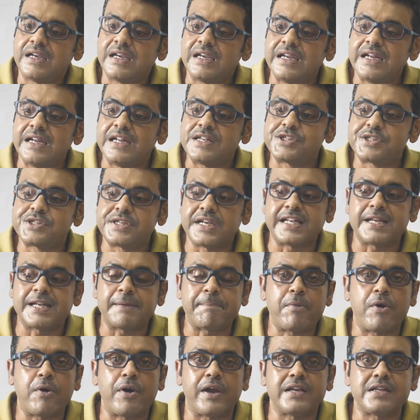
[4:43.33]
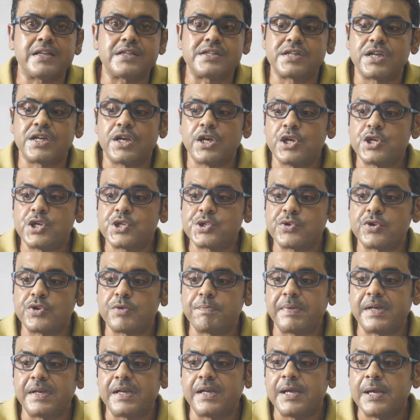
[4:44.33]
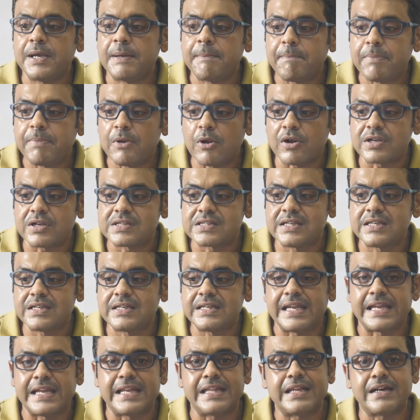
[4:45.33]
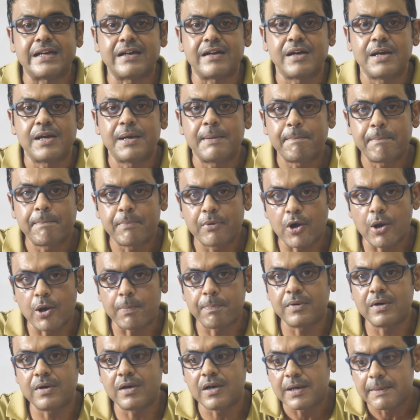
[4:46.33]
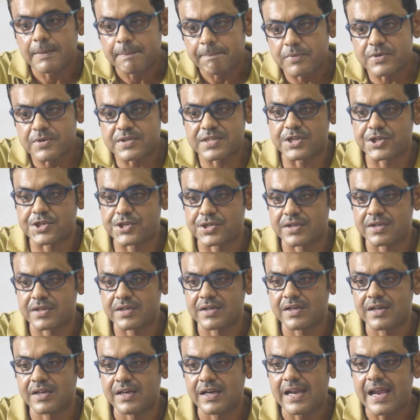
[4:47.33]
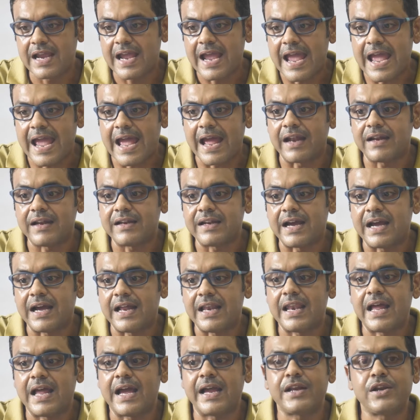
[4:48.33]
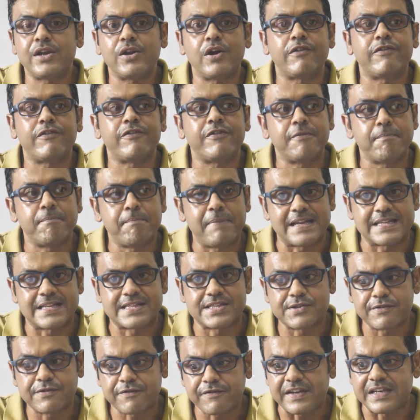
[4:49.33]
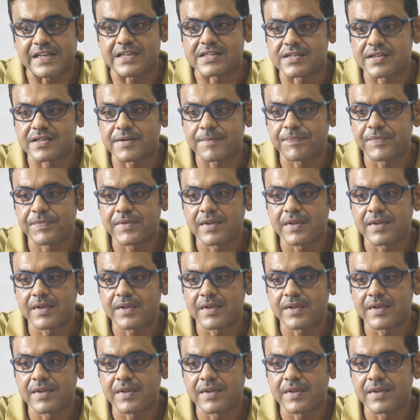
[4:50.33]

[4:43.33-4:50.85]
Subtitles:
Each data point should be plotted in the proper position and a line of best fit.